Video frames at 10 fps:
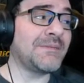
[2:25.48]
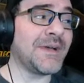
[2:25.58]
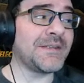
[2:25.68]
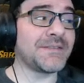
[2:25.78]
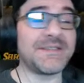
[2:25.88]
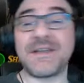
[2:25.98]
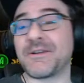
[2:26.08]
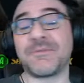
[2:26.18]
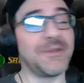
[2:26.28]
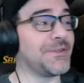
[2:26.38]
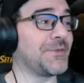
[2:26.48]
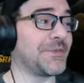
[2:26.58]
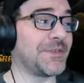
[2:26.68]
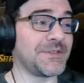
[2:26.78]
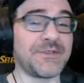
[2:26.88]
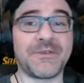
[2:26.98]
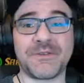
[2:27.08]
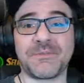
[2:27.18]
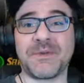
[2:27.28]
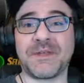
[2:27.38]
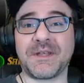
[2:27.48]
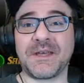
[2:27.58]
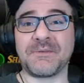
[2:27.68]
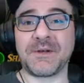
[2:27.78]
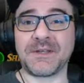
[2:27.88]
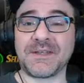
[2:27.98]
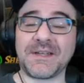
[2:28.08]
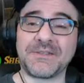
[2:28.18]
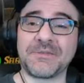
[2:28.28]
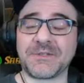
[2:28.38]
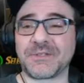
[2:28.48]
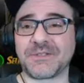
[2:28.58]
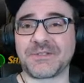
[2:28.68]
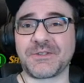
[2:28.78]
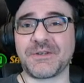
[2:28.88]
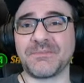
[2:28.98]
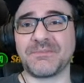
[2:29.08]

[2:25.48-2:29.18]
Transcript: I'm not terrible at twin stick shooters, but I don't want to die too much on stream.